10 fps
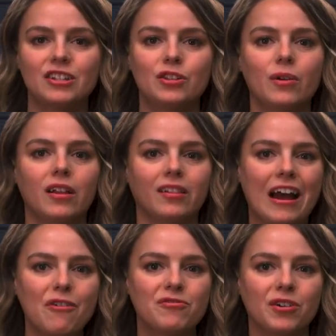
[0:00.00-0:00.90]
to
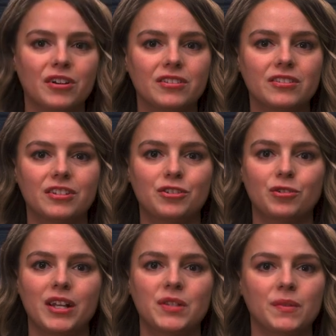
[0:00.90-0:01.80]
allow funds to
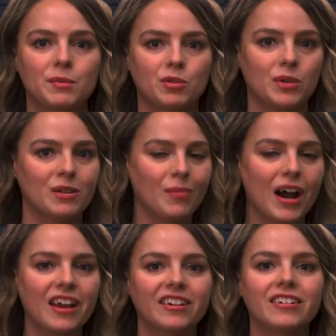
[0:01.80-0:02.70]
transfer between
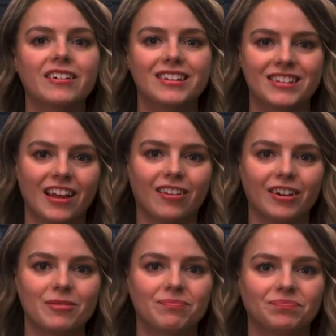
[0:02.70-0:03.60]
buyer and
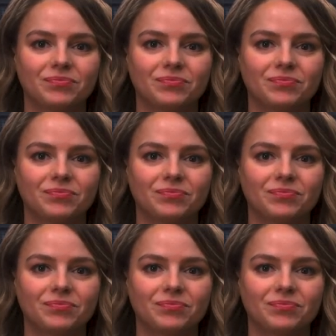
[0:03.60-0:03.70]
seller.